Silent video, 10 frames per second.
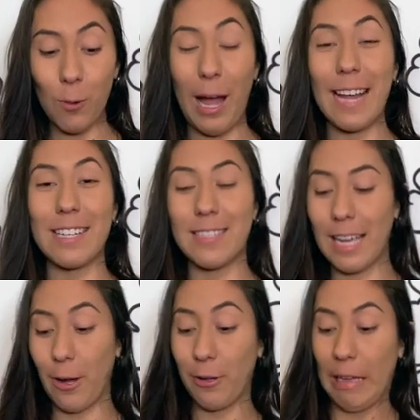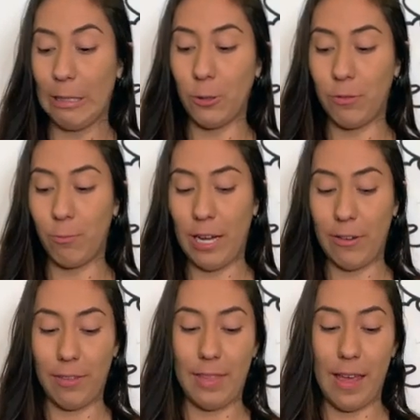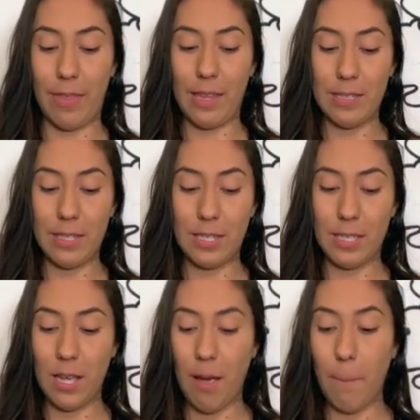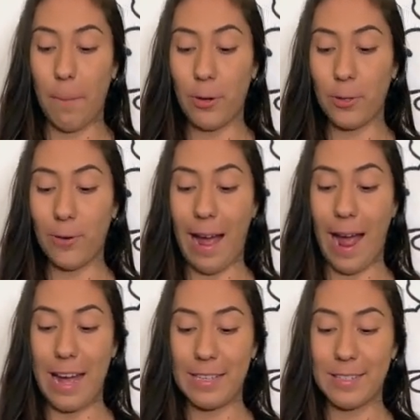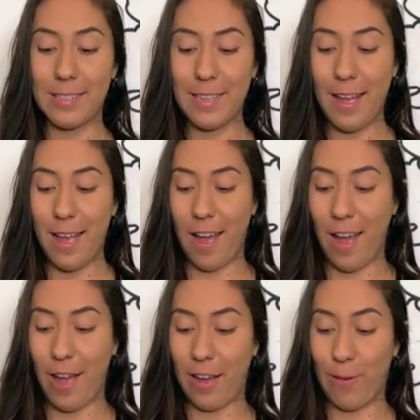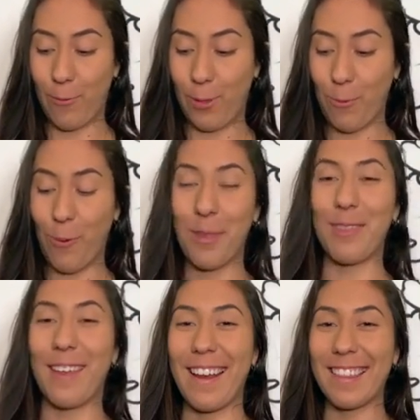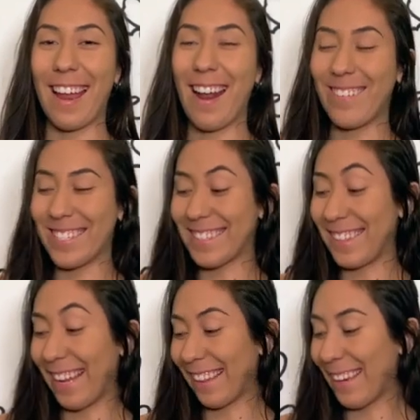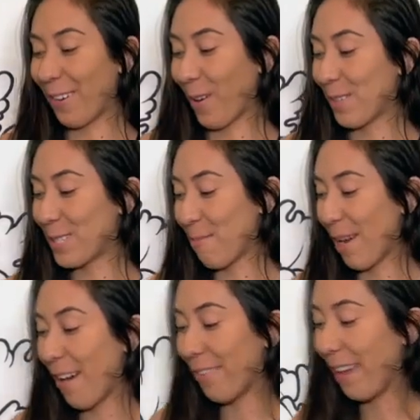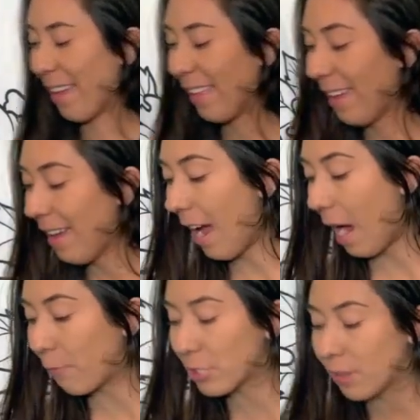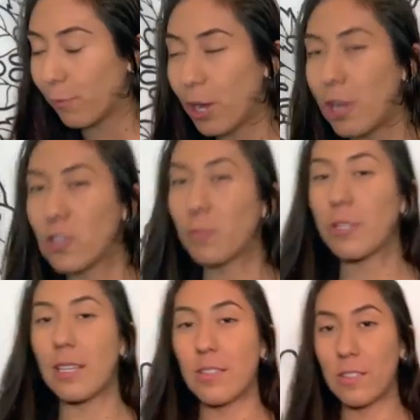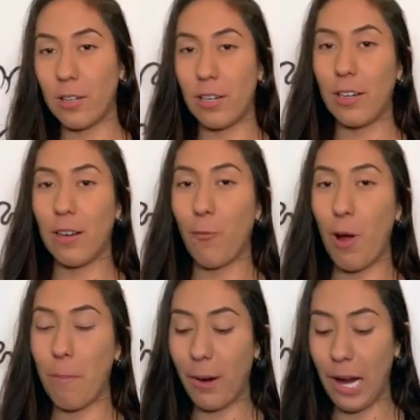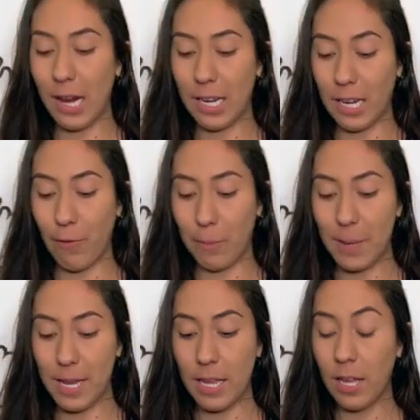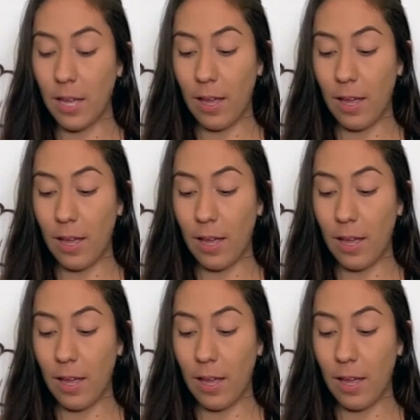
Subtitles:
I can tell, wow, that this bundle has the one thing that I was slightly nervous about, that I wasn't 100% certain what brand it would be.